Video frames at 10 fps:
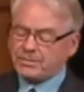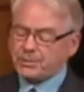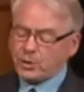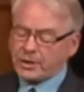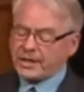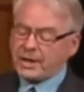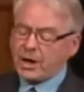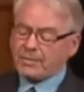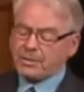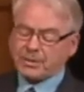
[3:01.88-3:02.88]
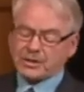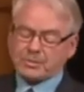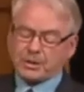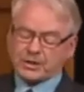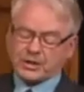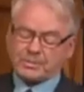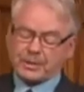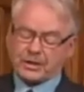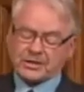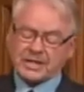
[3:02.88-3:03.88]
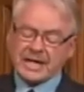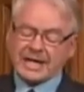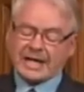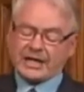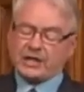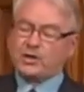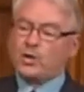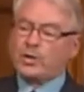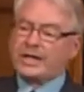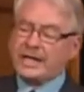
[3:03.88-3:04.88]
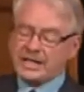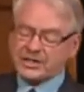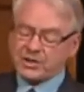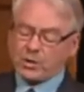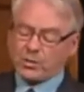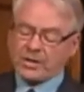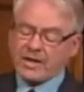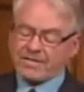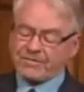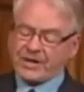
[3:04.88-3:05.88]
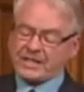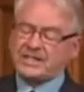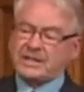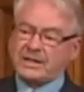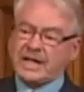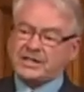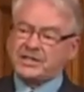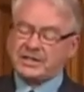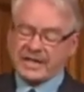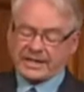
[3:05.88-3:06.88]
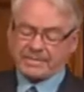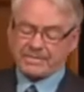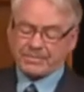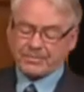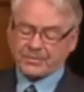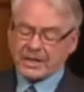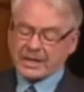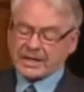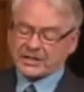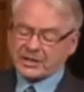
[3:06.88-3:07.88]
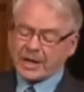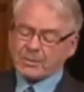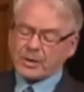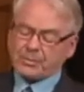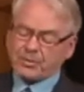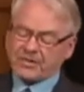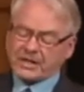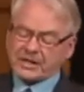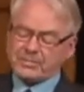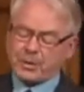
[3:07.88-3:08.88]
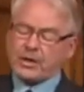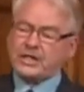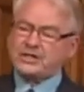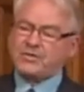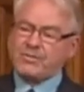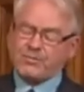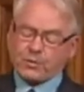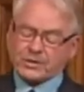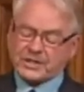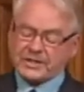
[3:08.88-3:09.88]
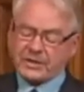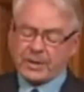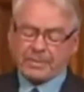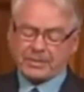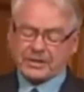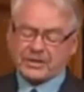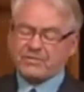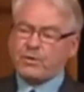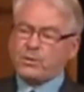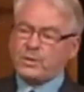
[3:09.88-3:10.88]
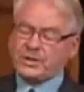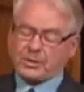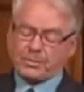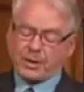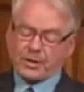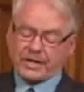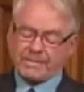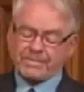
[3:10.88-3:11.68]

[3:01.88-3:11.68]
bloated omnibus budget bills, and ignoring his own fixed election date. It's time we prevented parties from forcing their MPs to vote with their party.